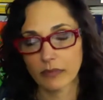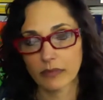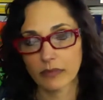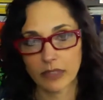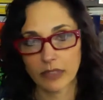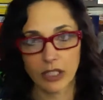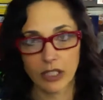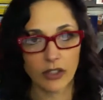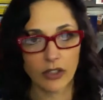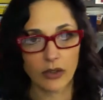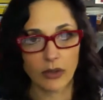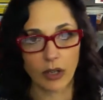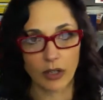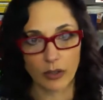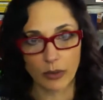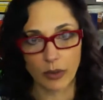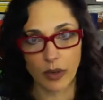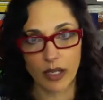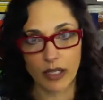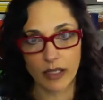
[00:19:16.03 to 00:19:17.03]
tell you
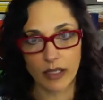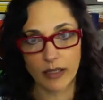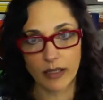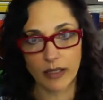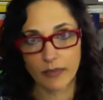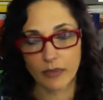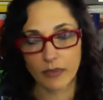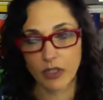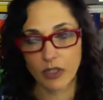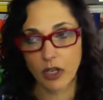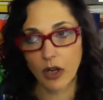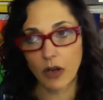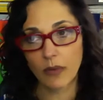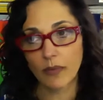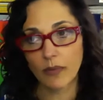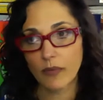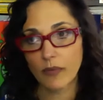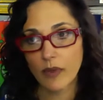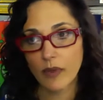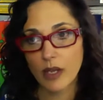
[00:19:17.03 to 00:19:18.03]
otherwise.
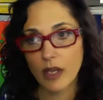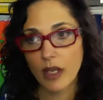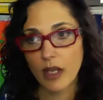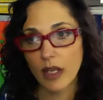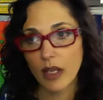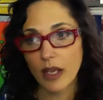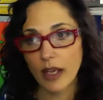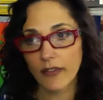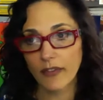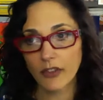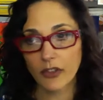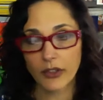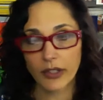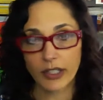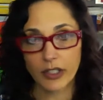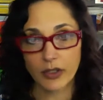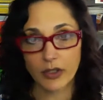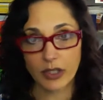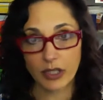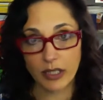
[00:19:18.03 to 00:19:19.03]
So if you're
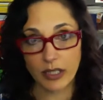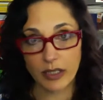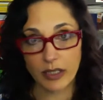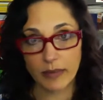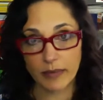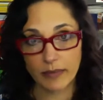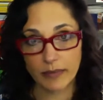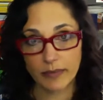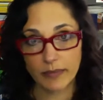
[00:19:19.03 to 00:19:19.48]
interested,